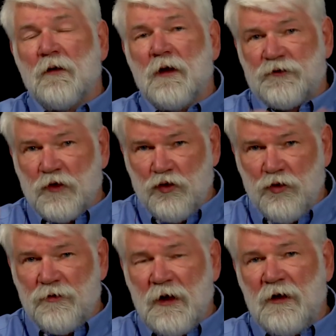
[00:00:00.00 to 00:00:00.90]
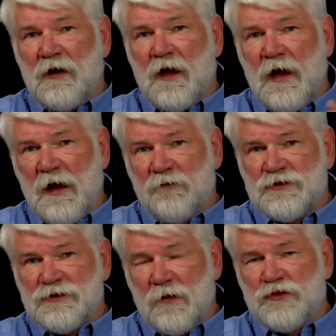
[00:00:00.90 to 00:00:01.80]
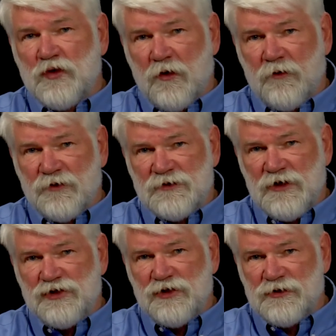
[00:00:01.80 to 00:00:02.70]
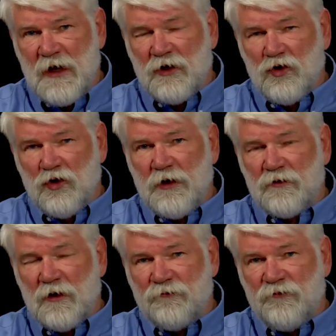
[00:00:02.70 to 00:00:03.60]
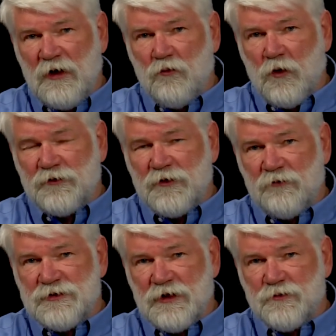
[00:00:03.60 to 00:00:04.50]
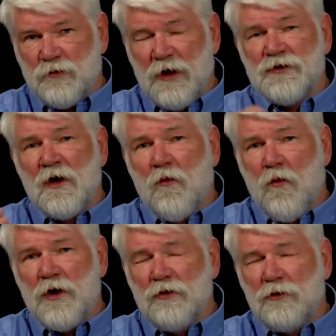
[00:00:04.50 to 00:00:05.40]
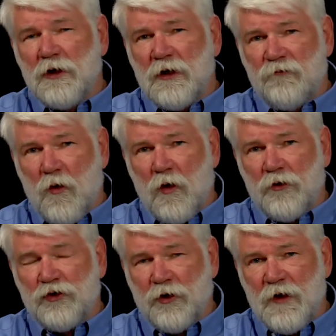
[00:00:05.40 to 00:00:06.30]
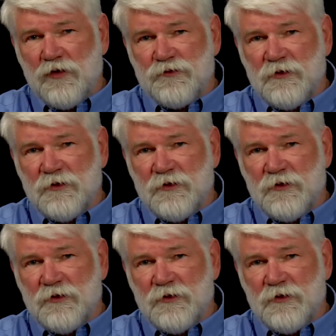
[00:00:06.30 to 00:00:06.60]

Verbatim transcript: It's a good thing to have some sort of physician take a look at their feet once every six months. What are you looking for during those